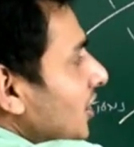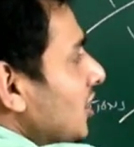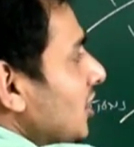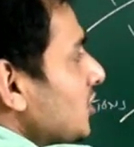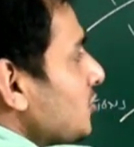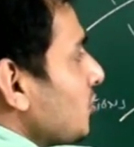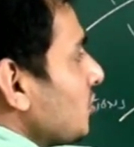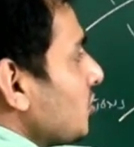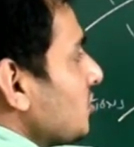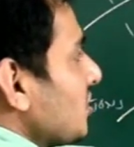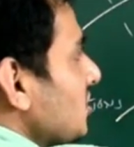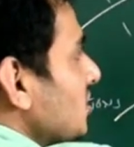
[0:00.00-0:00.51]

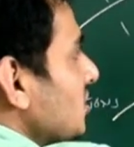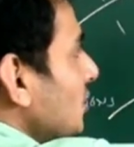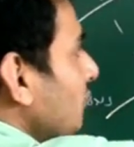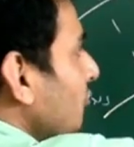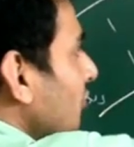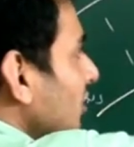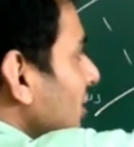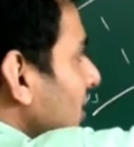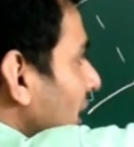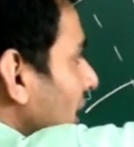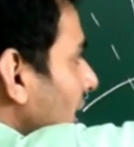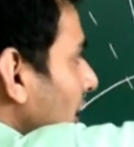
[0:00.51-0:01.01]
transport system,
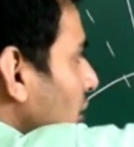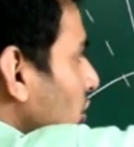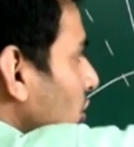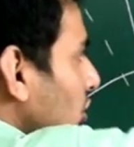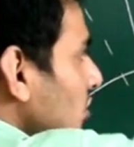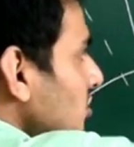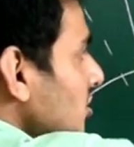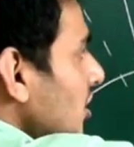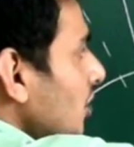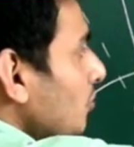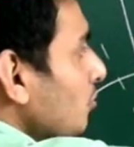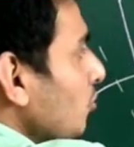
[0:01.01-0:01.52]
when the
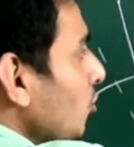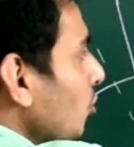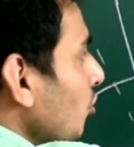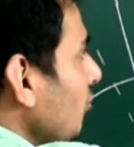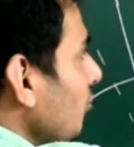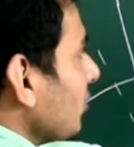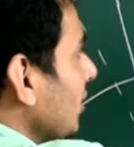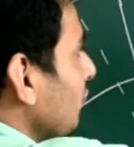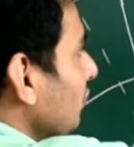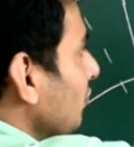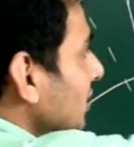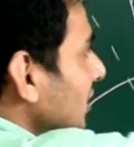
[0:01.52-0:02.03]
electrons are
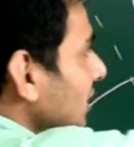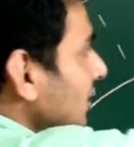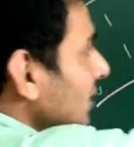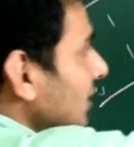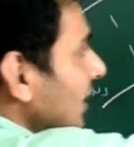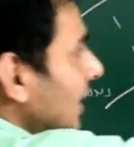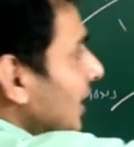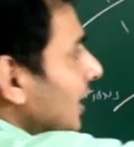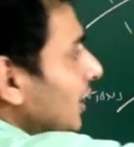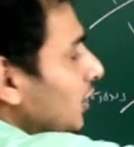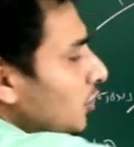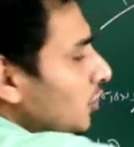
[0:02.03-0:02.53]
moving within the
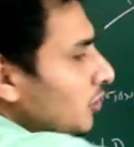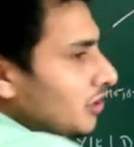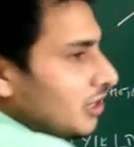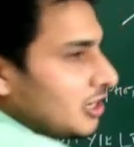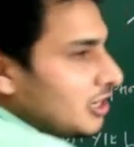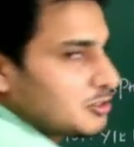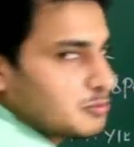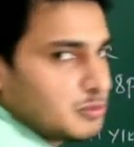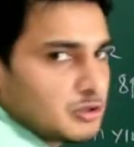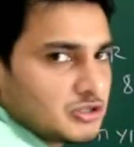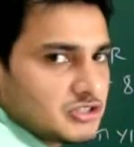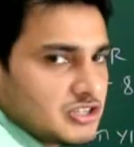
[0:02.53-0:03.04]
electron
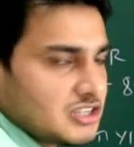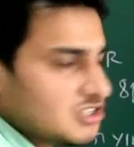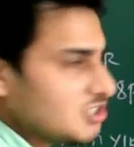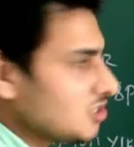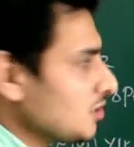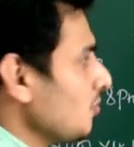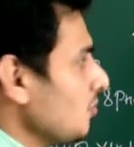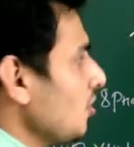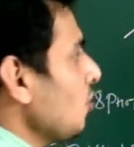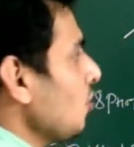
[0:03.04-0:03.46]
transport system,